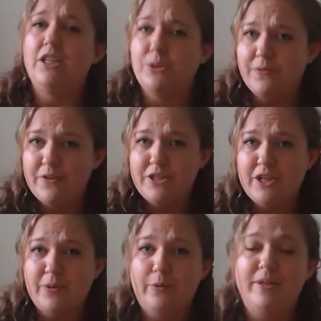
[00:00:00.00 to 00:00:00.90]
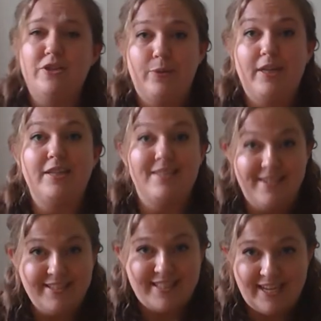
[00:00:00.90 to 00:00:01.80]
So our first song we'll be doing
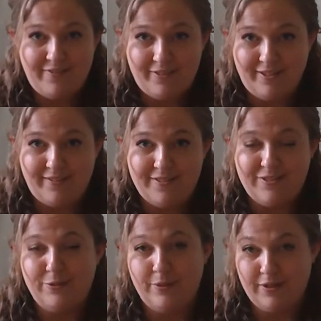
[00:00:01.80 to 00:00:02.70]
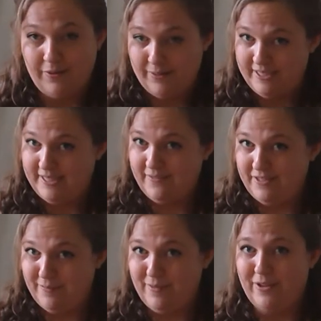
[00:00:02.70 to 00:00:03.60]
does have a lift, so we can always
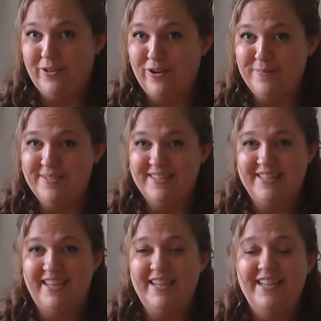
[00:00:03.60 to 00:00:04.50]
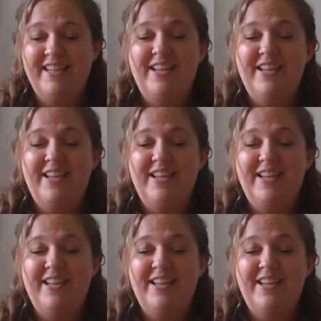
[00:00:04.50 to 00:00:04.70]
lift them up their arms instead.